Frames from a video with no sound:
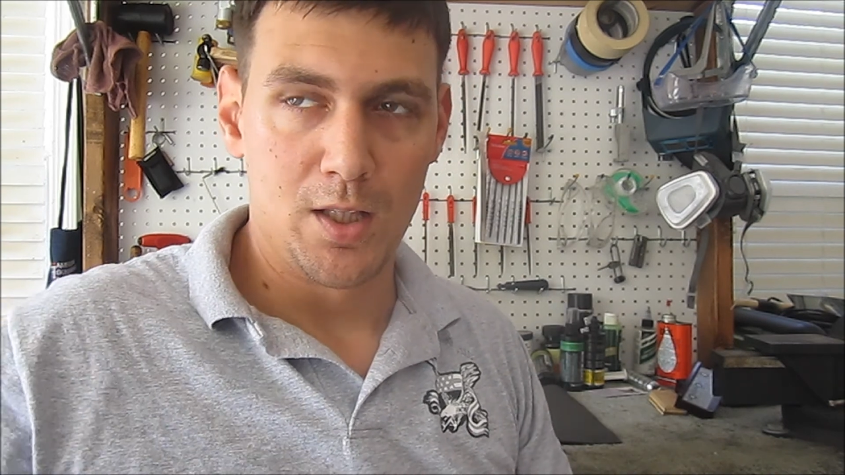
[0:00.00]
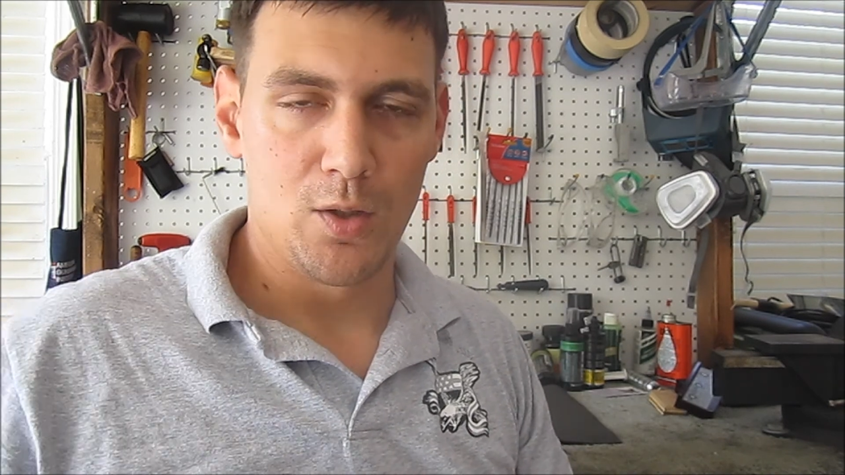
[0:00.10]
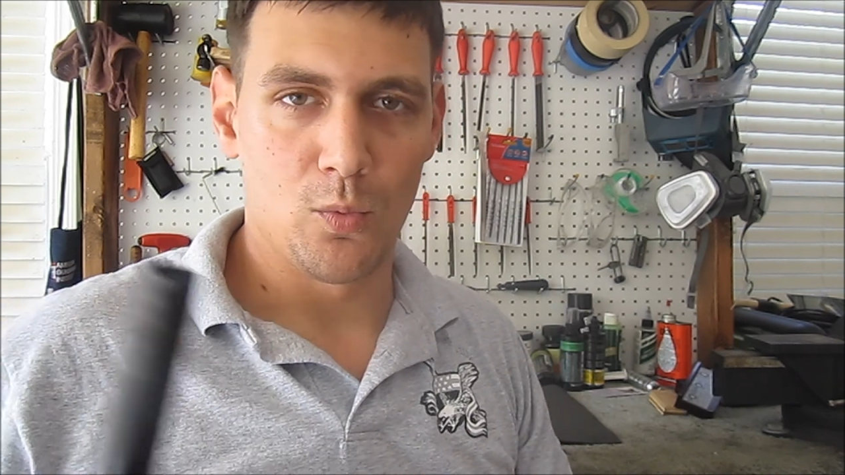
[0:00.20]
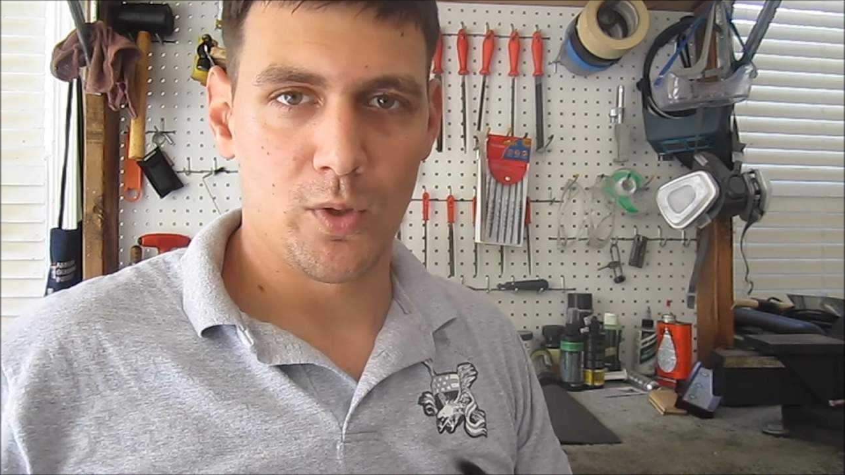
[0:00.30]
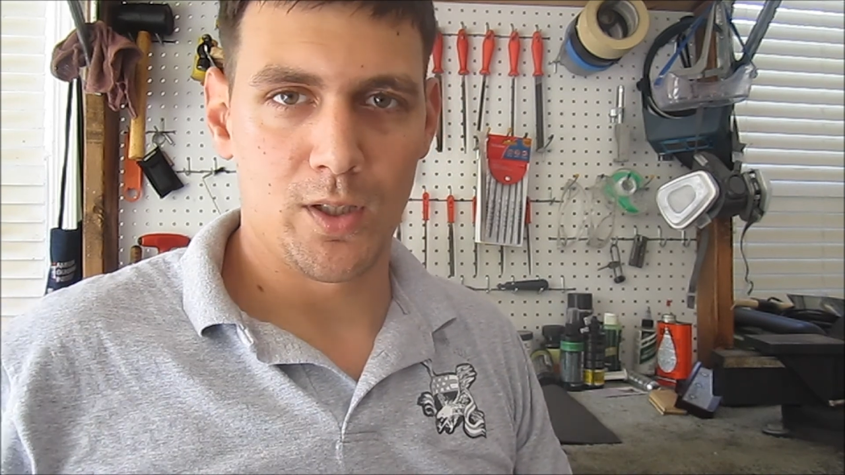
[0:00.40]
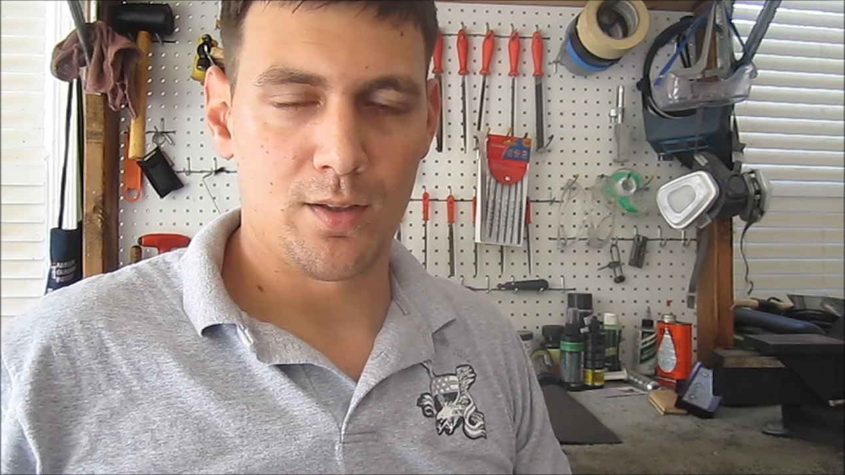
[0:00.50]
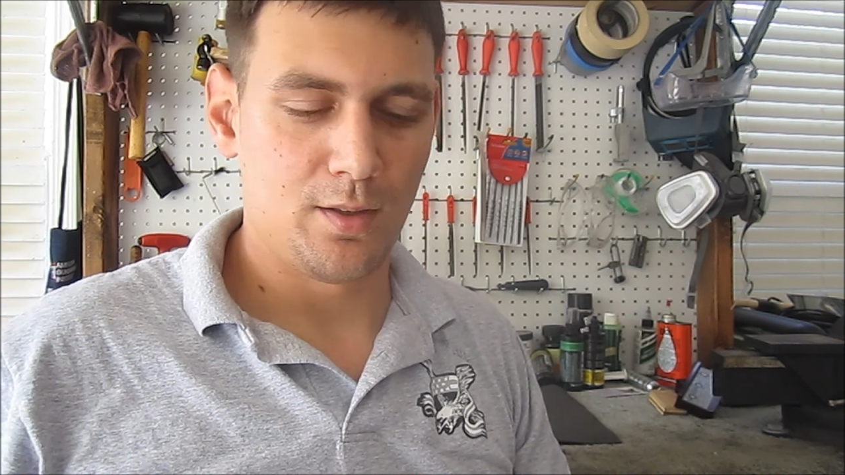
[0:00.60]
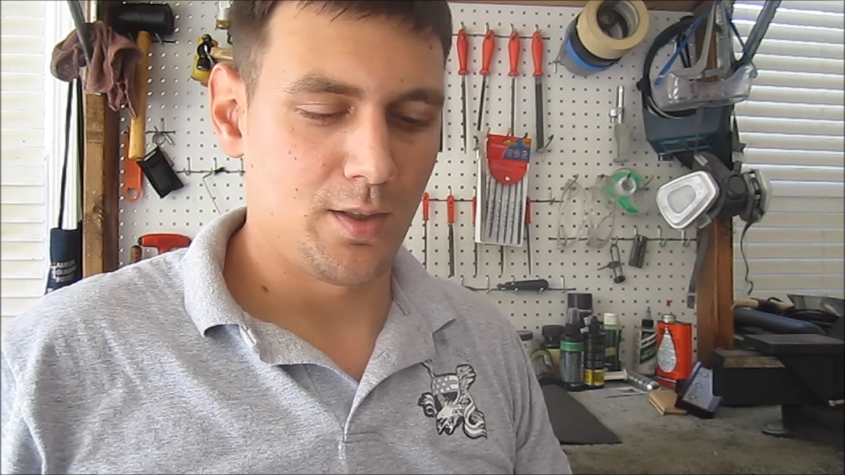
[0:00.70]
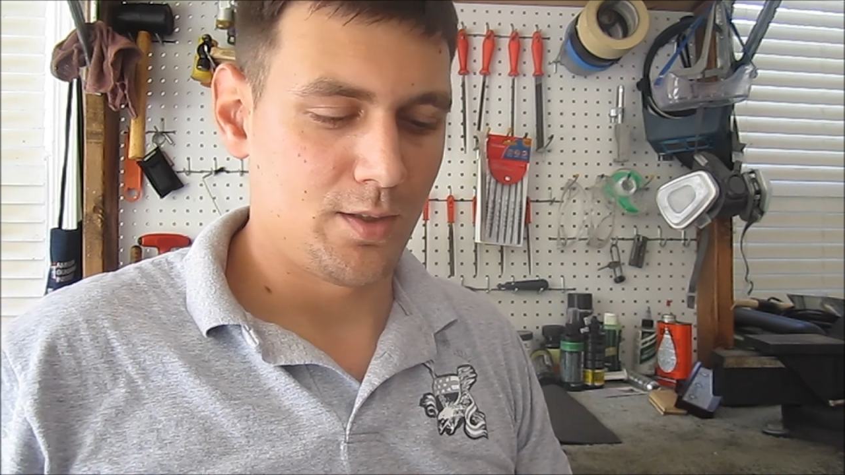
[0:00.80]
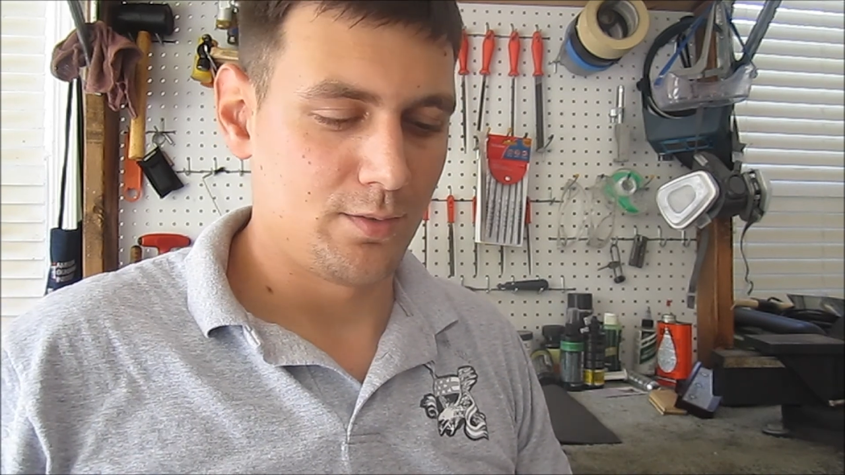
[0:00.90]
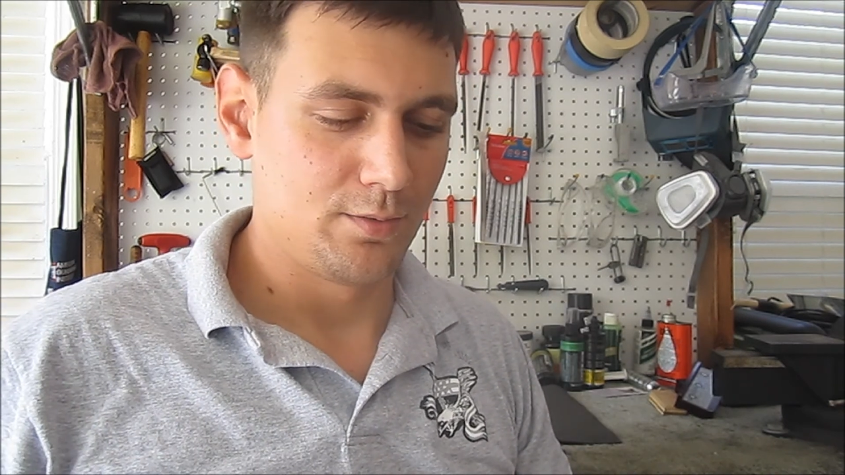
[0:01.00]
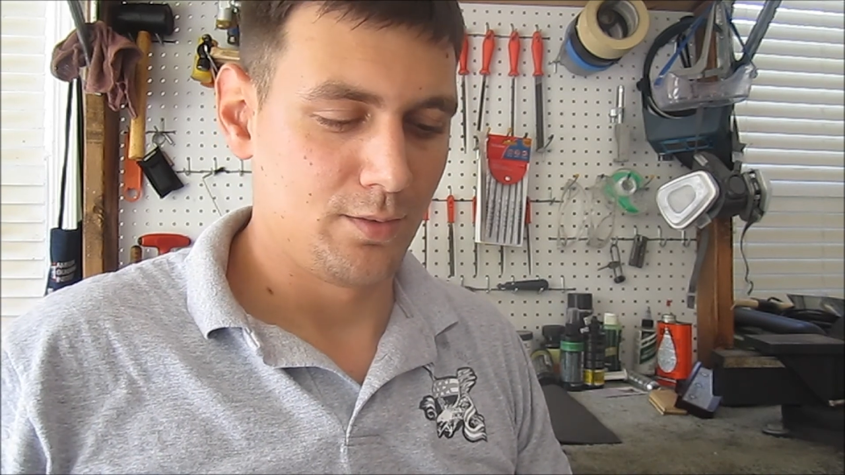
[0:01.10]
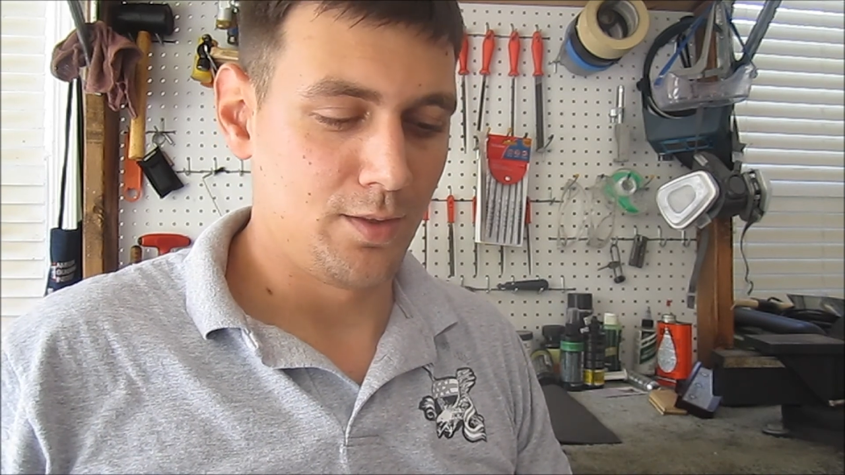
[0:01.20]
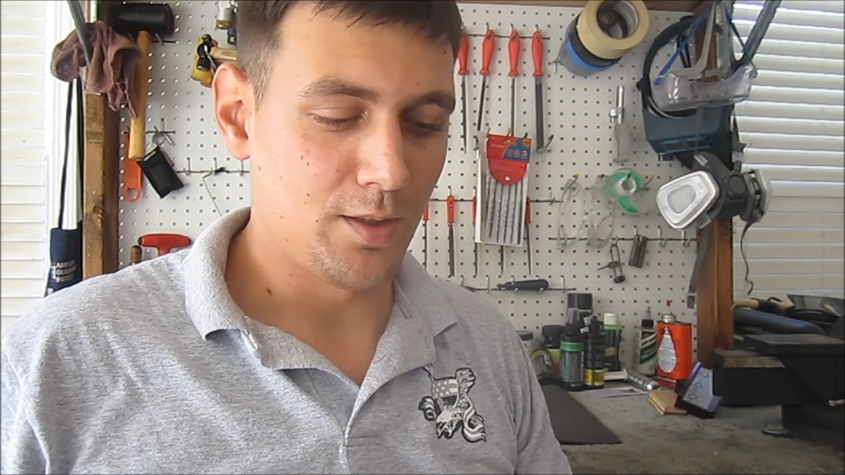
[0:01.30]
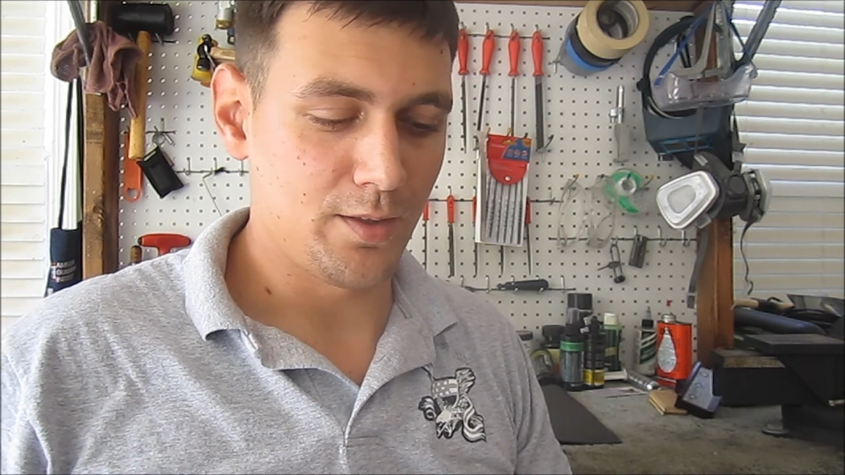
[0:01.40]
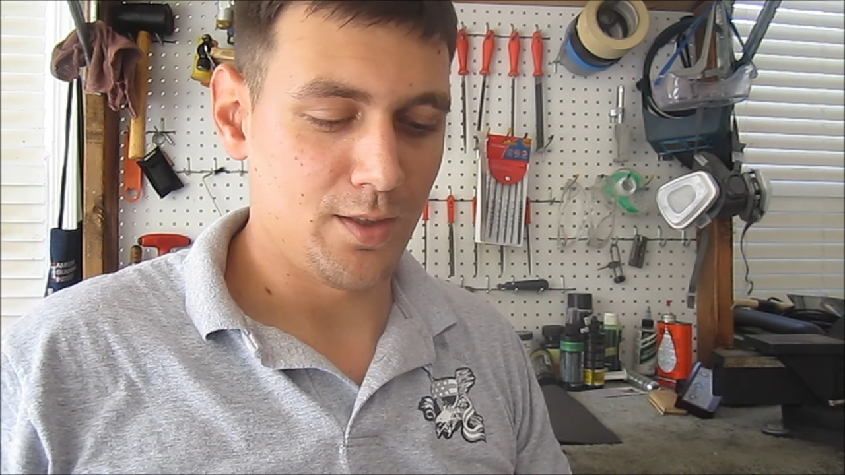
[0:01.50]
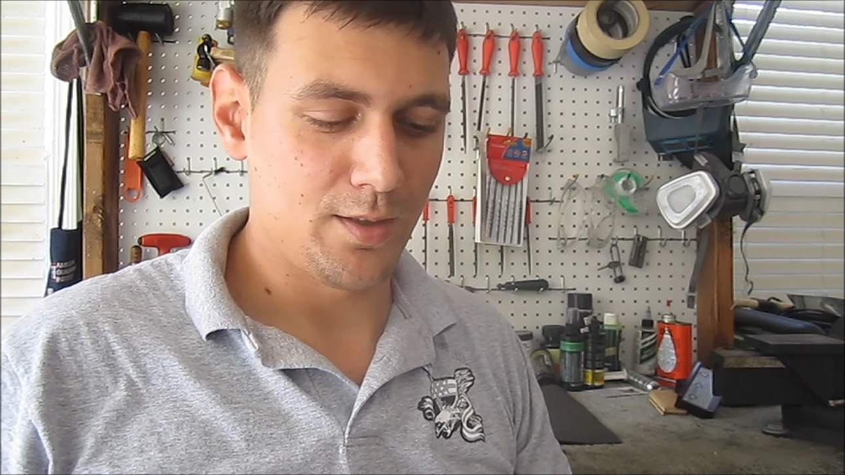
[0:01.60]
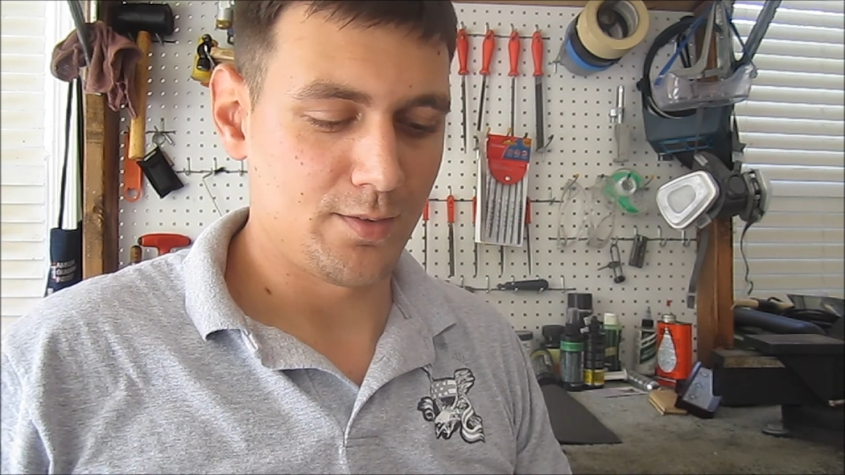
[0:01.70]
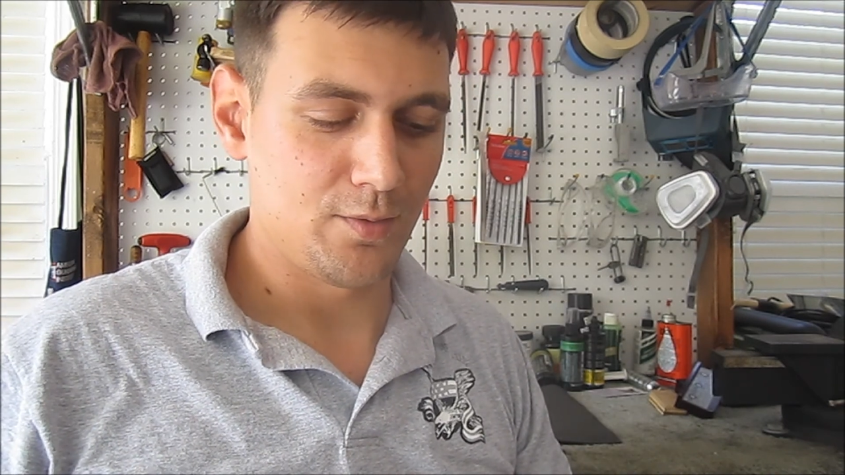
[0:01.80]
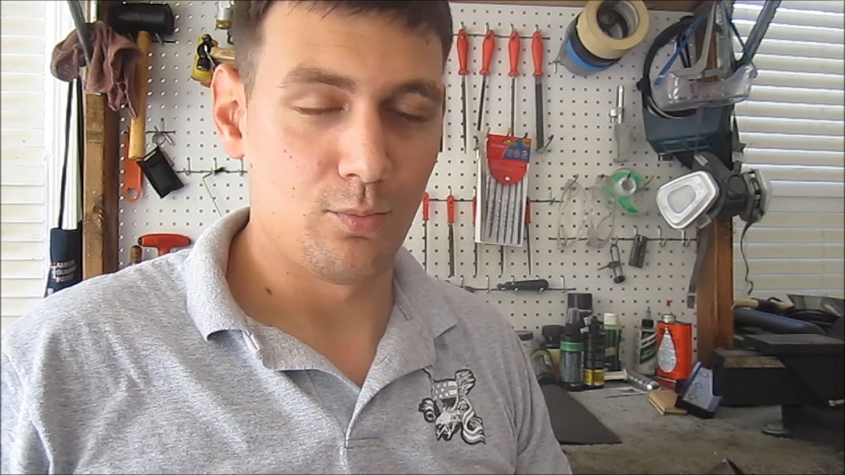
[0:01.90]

then we'll get to the dunk test,